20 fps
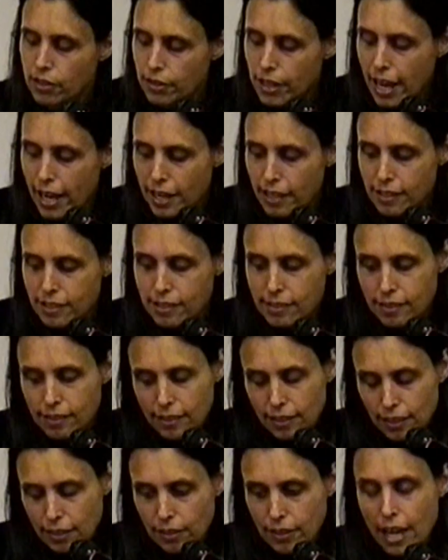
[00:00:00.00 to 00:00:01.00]
So that
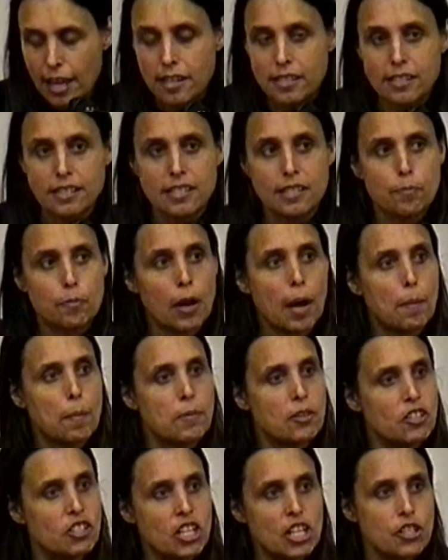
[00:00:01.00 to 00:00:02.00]
is that is this
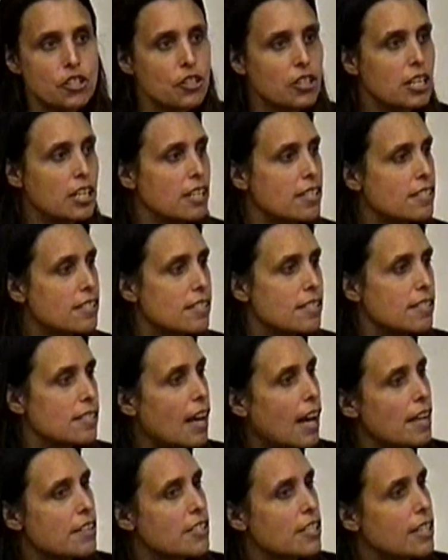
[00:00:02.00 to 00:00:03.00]
problem. You teach your
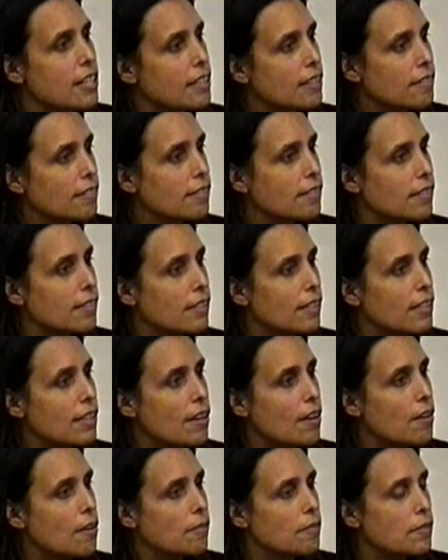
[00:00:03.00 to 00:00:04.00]
kids not to
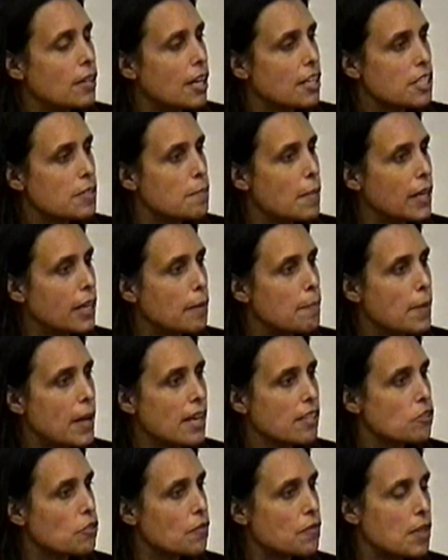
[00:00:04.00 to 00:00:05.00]
you know, not to make a
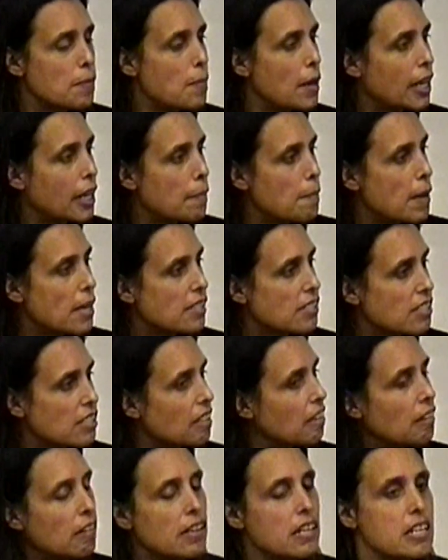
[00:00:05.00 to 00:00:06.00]
mess or to make a
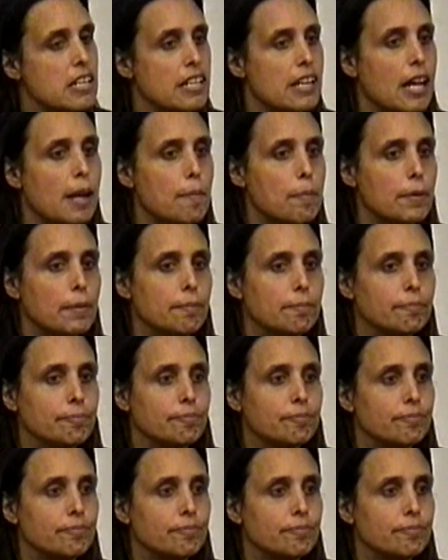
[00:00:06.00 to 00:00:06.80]
mess to clean it up.